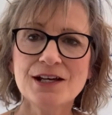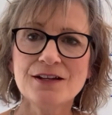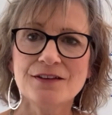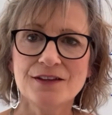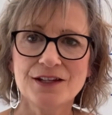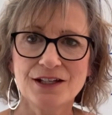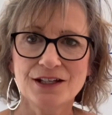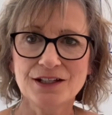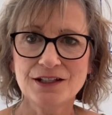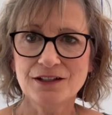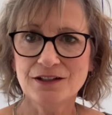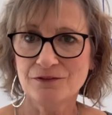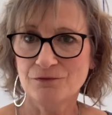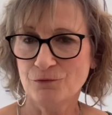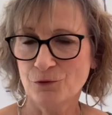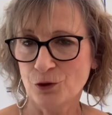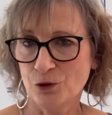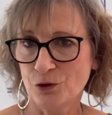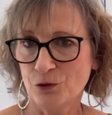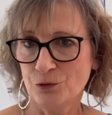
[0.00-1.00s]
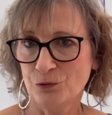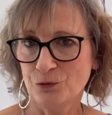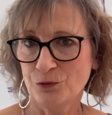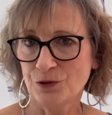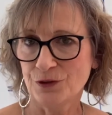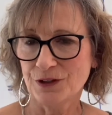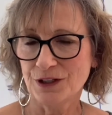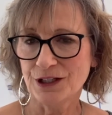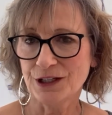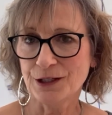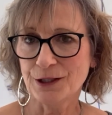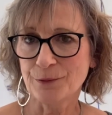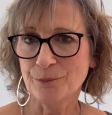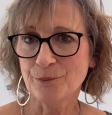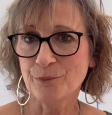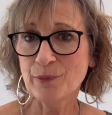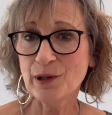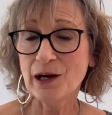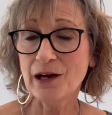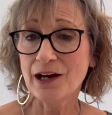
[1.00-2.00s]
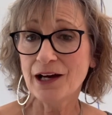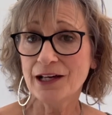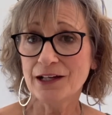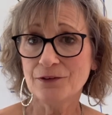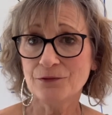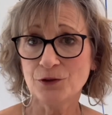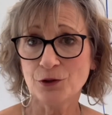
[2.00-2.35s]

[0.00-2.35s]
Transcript: They involve um, pi if